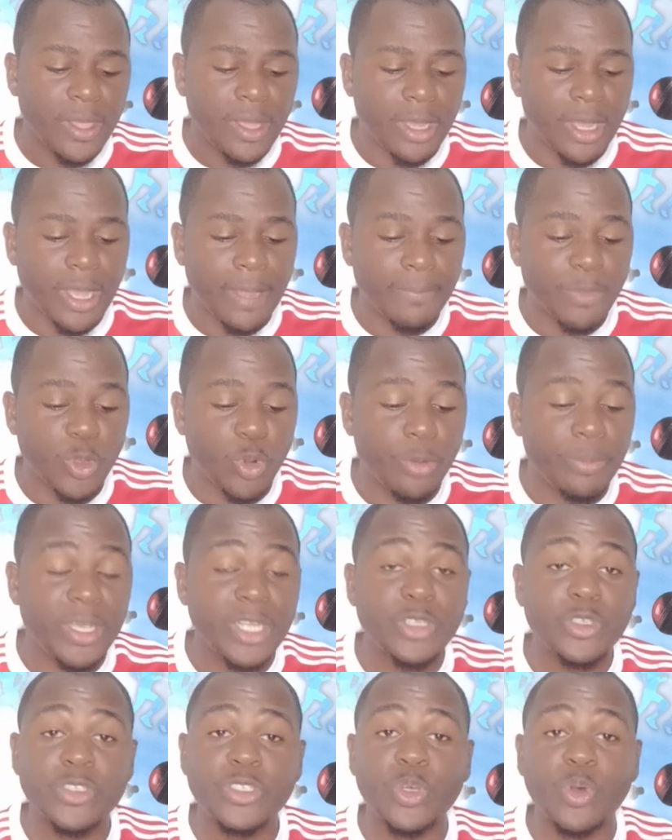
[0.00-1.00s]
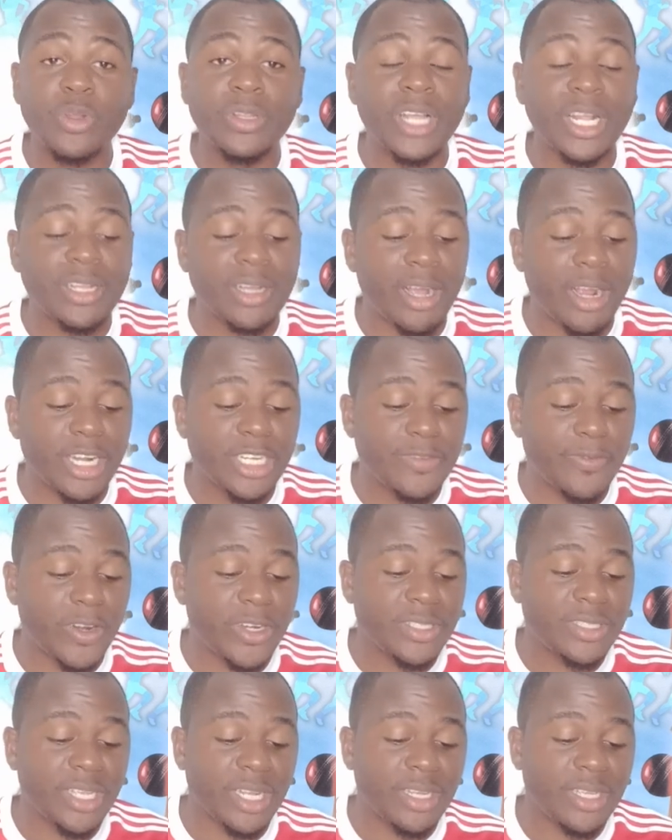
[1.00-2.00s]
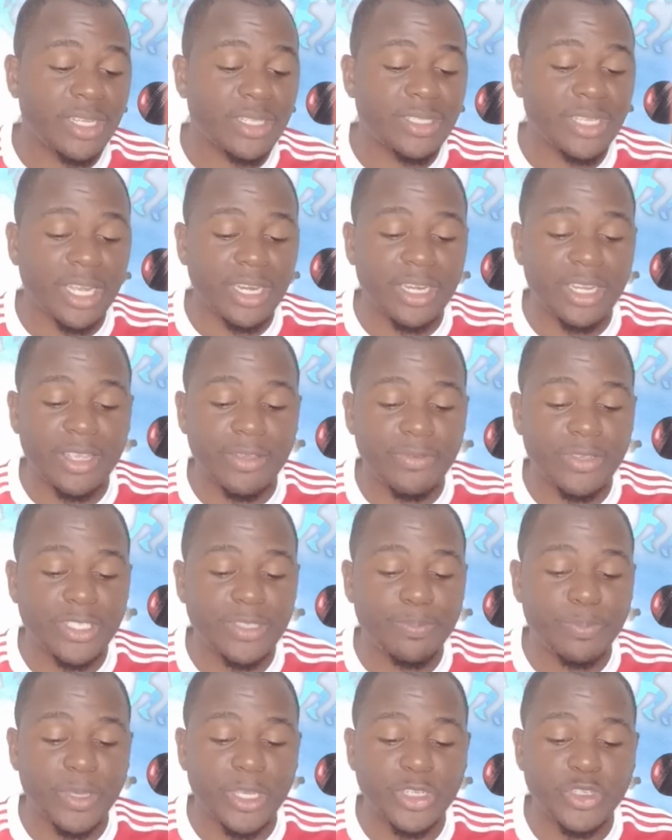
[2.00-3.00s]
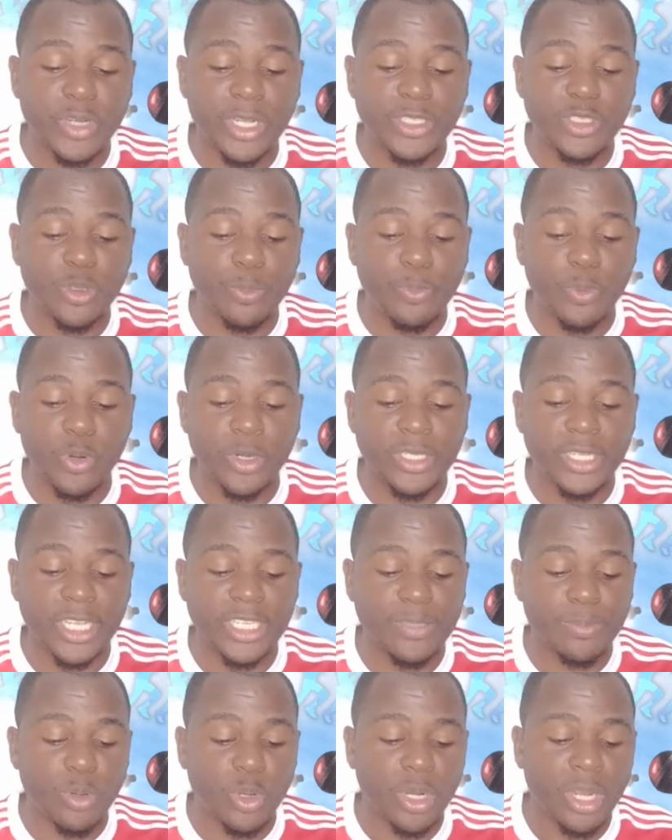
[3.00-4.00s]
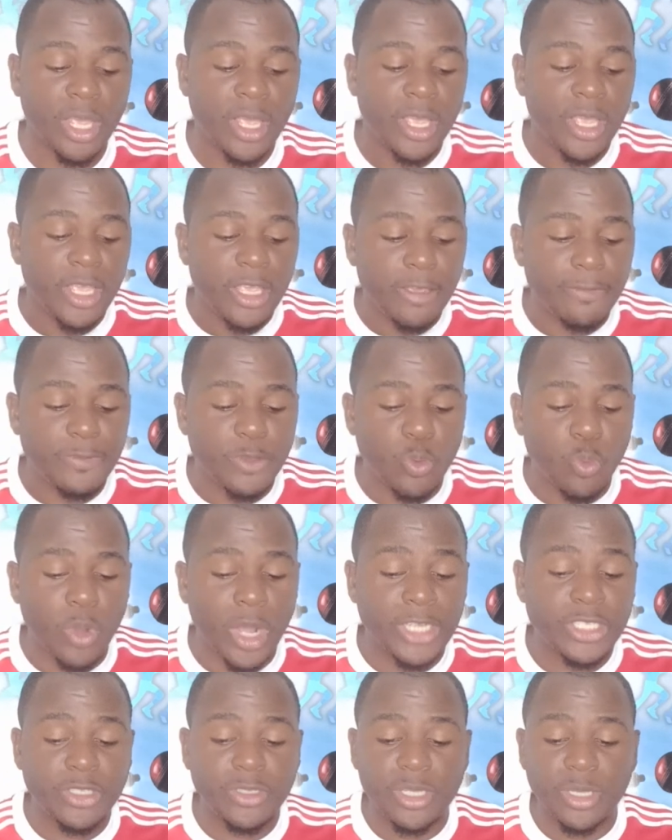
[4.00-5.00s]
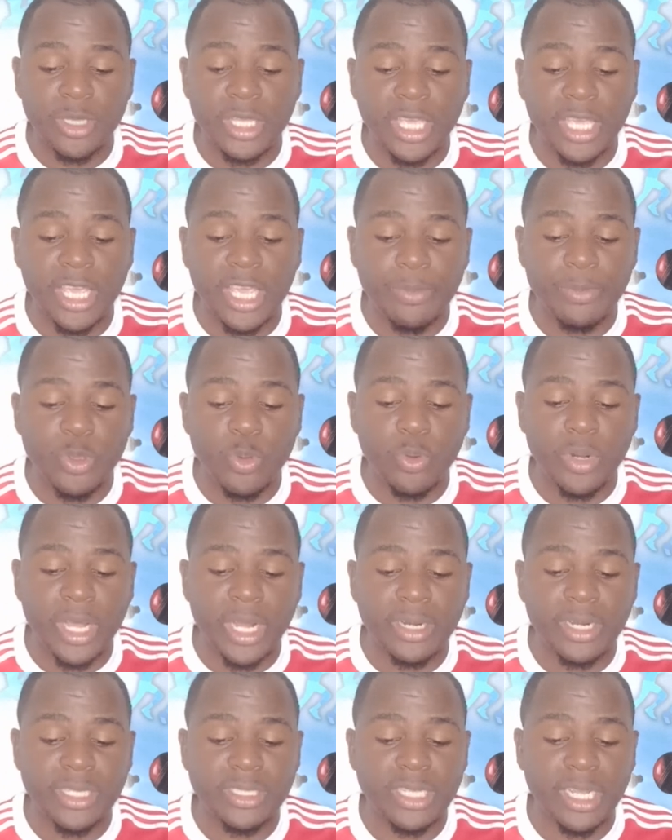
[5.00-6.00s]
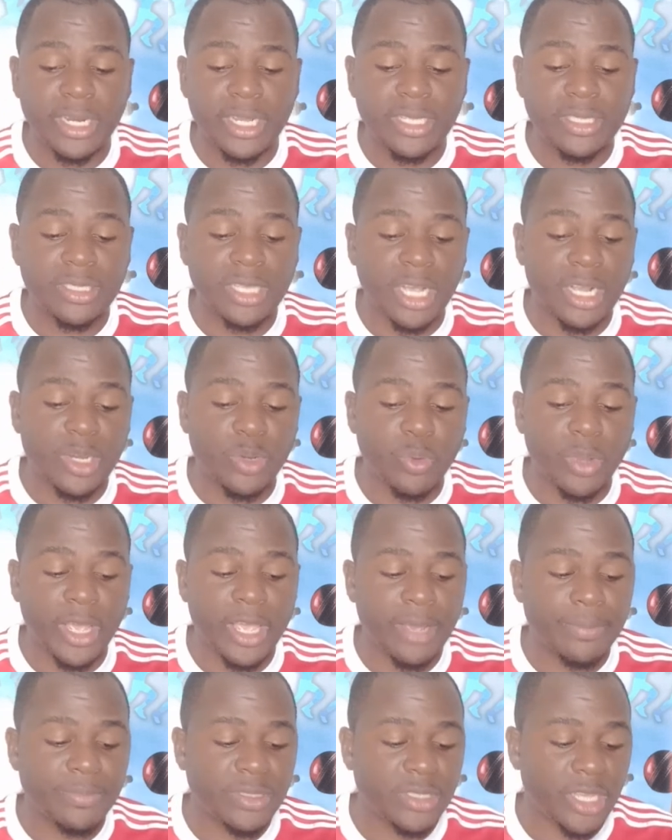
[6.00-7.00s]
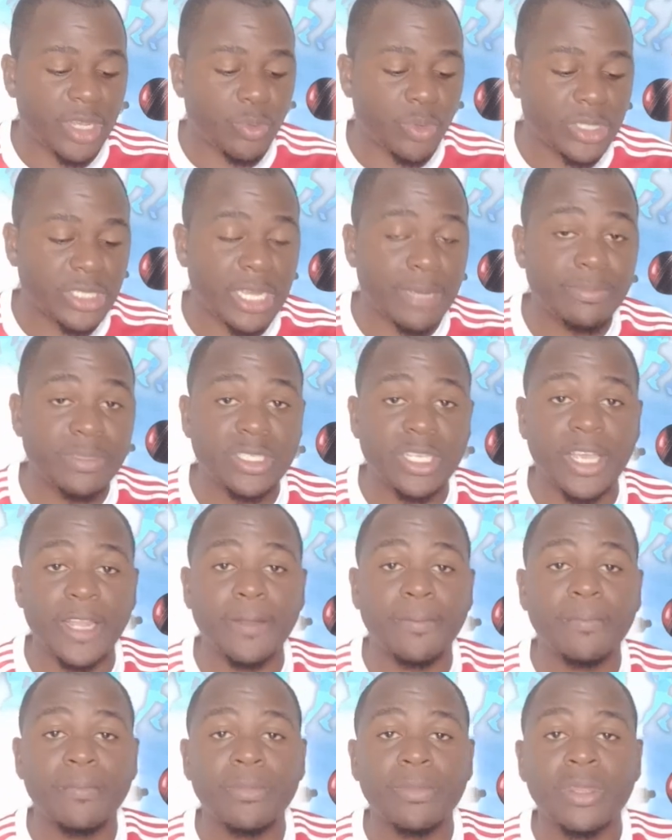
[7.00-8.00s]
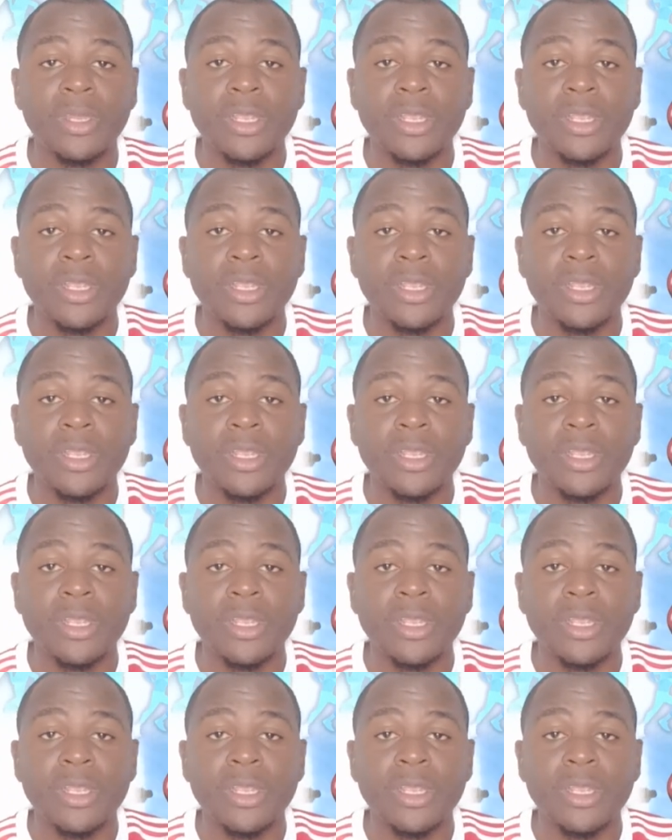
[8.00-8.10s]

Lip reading: don't mean to sound that harsh for the St. Kitts and Nevis Patriots supporters, but if you watched the game, you would understand exactly why I'm saying what I'm saying.